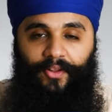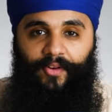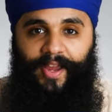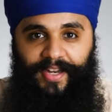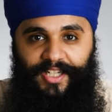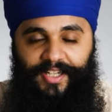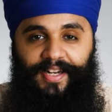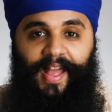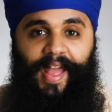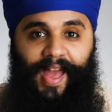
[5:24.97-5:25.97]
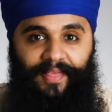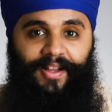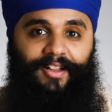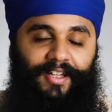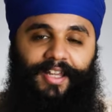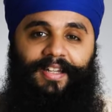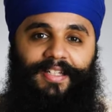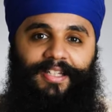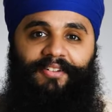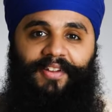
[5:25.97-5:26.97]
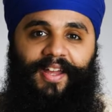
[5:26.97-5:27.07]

location and the clickiness of